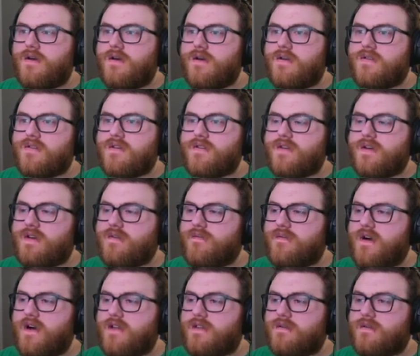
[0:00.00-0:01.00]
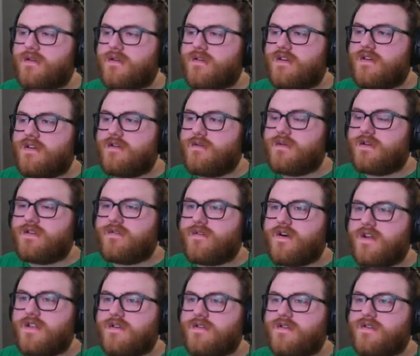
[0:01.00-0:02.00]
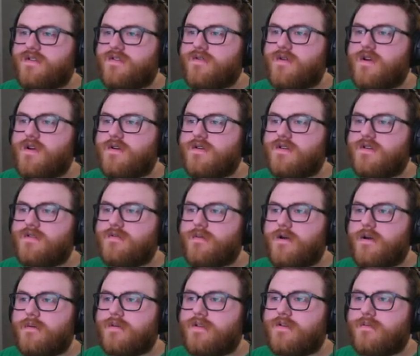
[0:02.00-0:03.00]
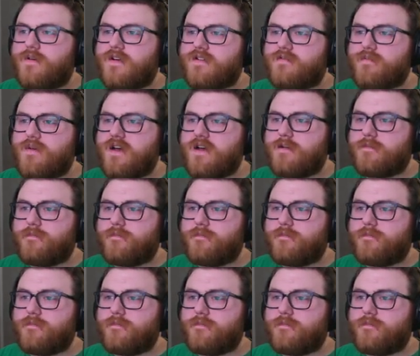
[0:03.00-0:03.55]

I think continuing to follow this road is probably the best bet.